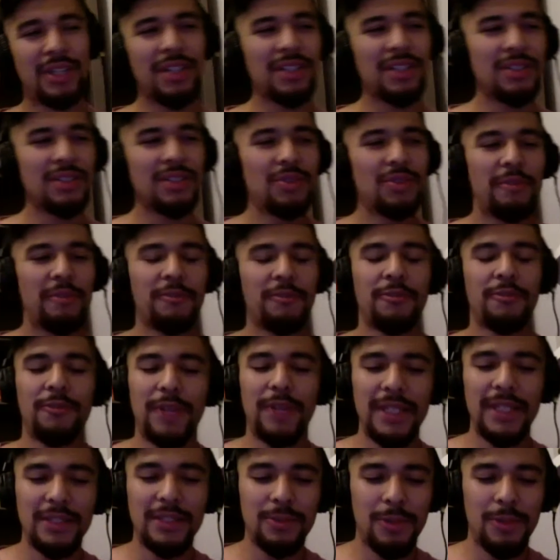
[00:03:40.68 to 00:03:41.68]
to a
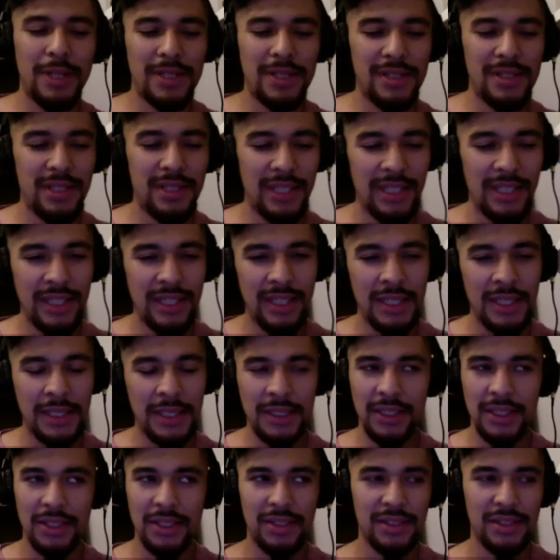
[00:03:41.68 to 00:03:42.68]
friend once,
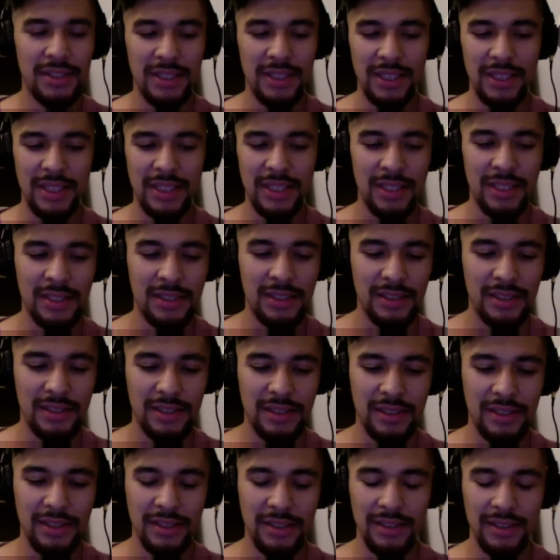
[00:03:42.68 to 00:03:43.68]
just
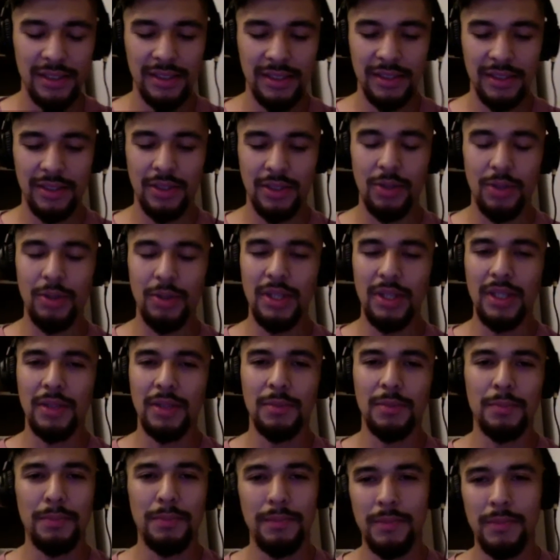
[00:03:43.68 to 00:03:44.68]

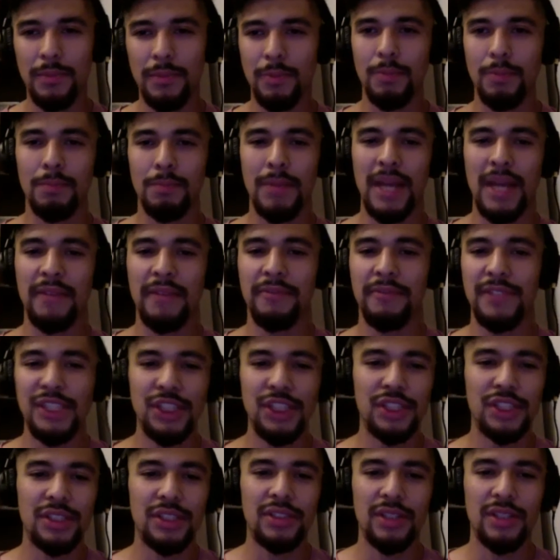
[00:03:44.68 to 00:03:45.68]
going my
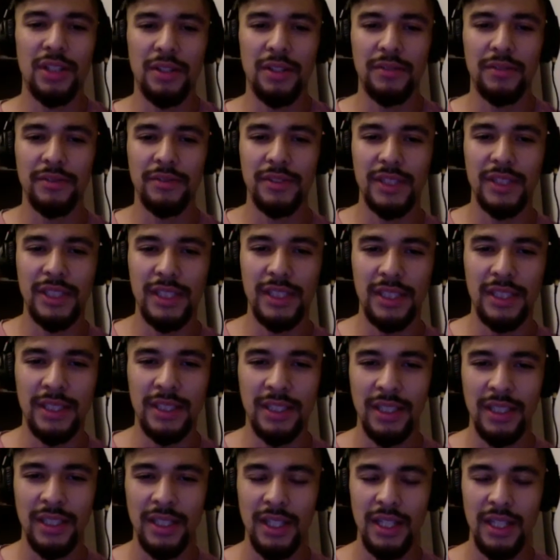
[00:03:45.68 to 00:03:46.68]
visions of
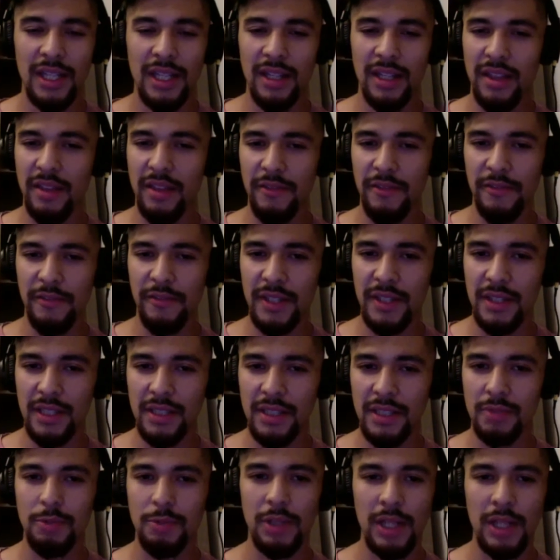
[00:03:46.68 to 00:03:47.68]
health and
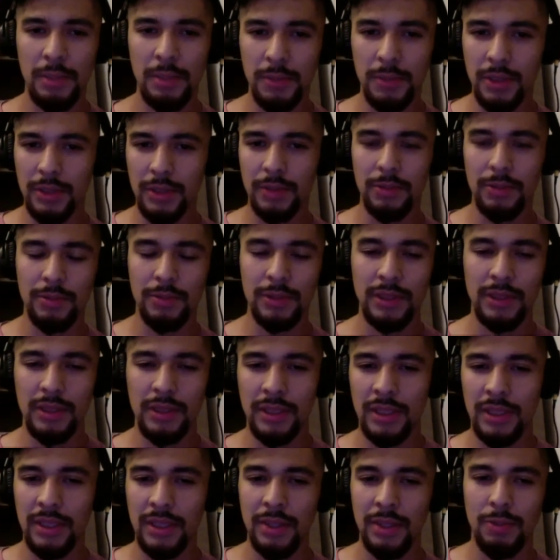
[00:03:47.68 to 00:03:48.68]
fitness, what I'm
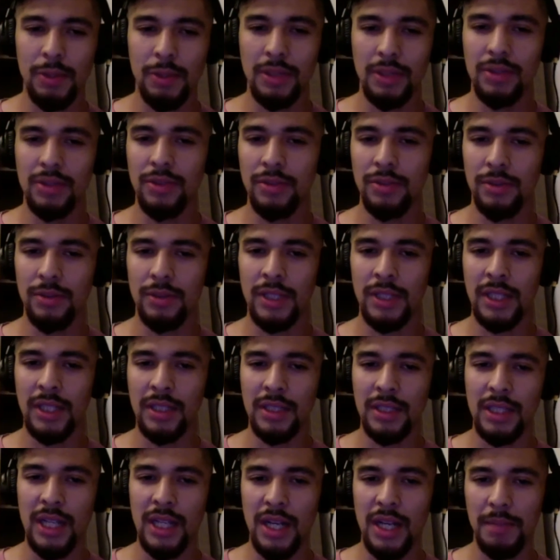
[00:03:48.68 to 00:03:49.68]
want to
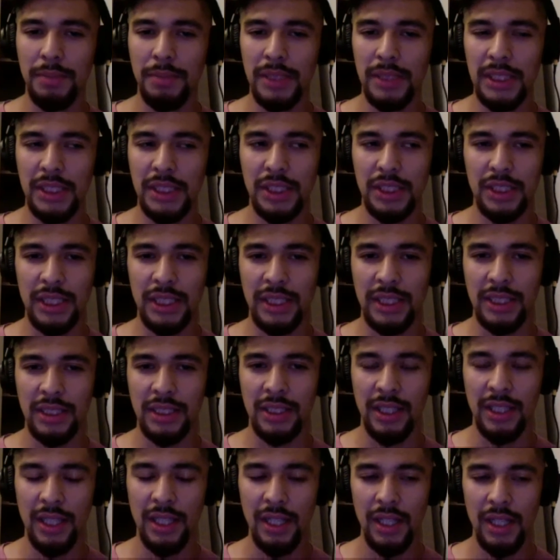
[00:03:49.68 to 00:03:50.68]
accomplish, and
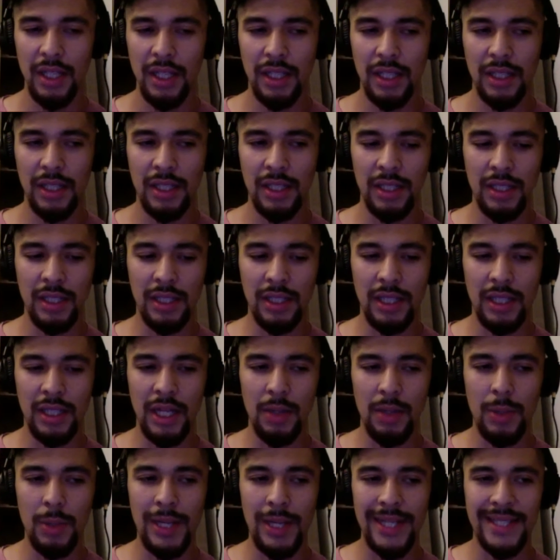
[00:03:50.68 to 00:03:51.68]

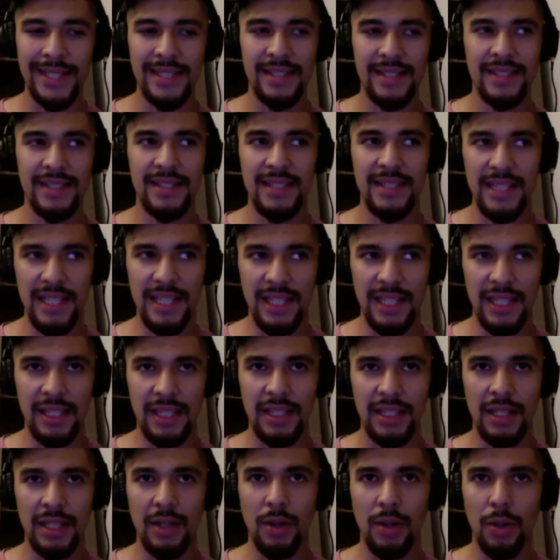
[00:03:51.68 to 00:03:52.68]
how I see
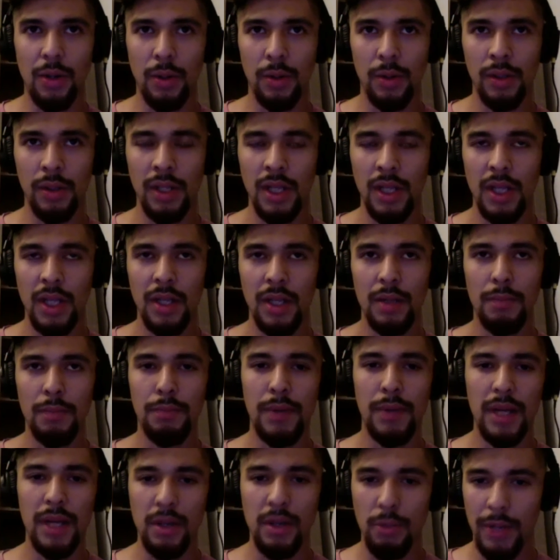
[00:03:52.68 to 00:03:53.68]
the whole
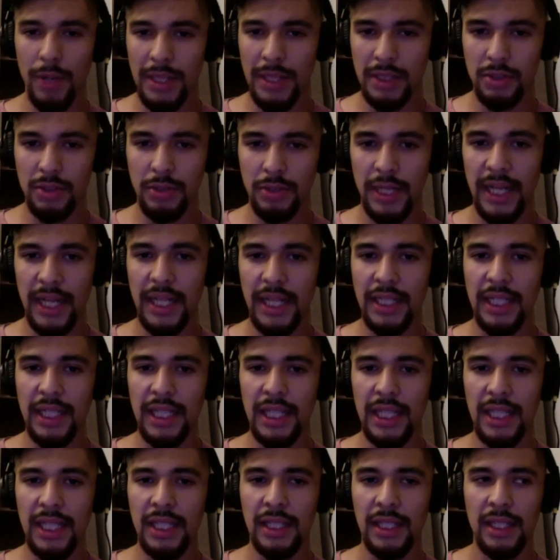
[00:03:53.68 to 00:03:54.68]
bodyweight
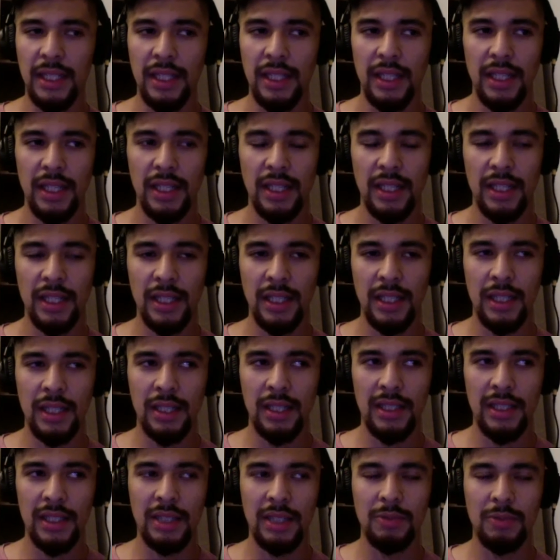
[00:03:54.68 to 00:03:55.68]
training,
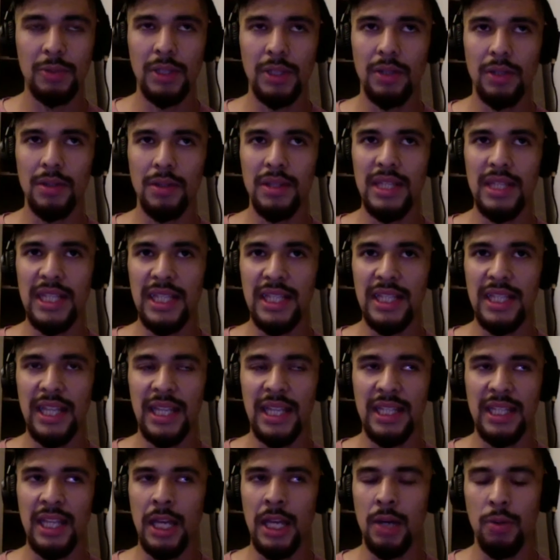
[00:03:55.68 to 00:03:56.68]
that we don't need
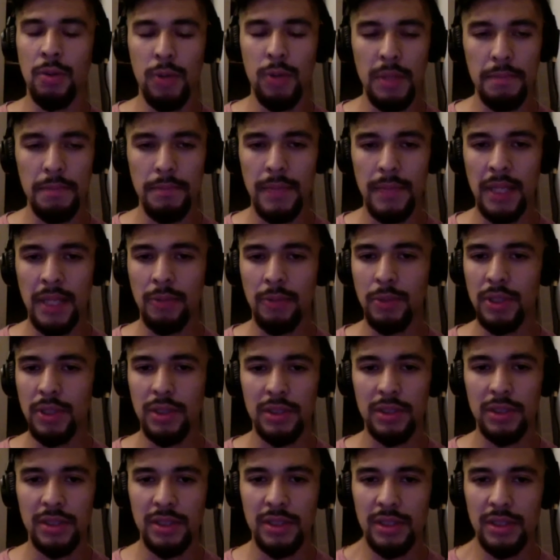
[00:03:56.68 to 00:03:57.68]
any equipment, we
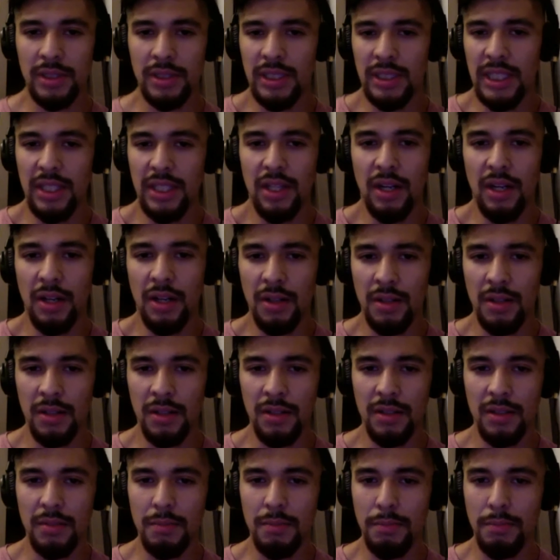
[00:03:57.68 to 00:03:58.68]
just need our
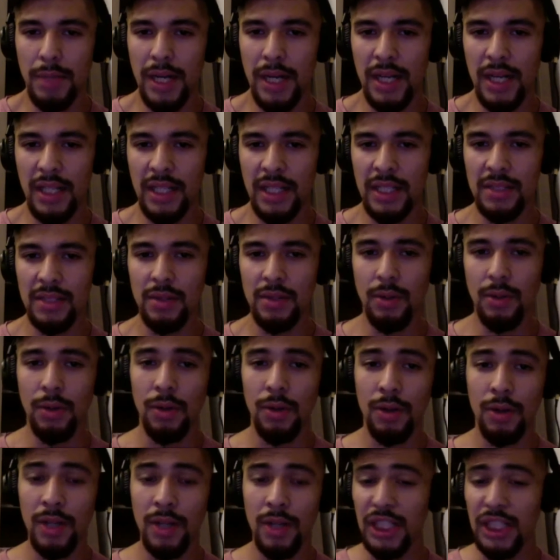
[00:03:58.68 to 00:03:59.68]
bodies
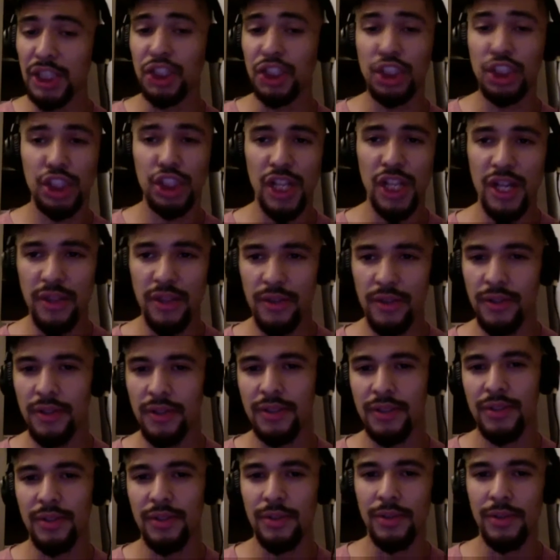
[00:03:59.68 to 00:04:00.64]
or each other to